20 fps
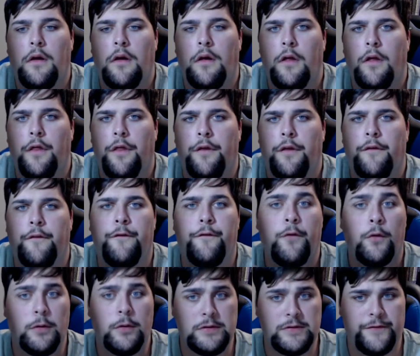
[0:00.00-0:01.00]
The
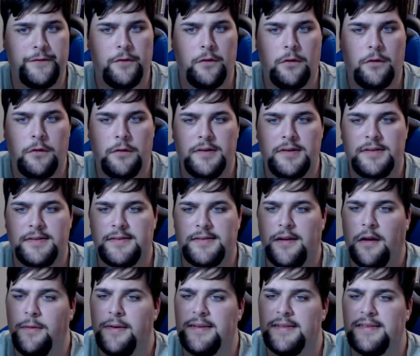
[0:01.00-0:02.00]
forest floor is
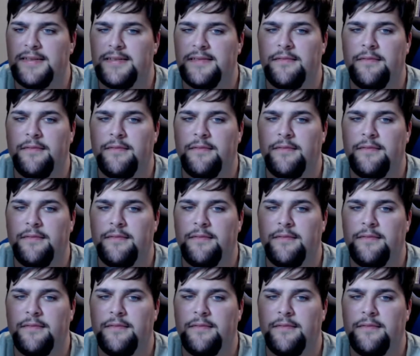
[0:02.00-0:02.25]
always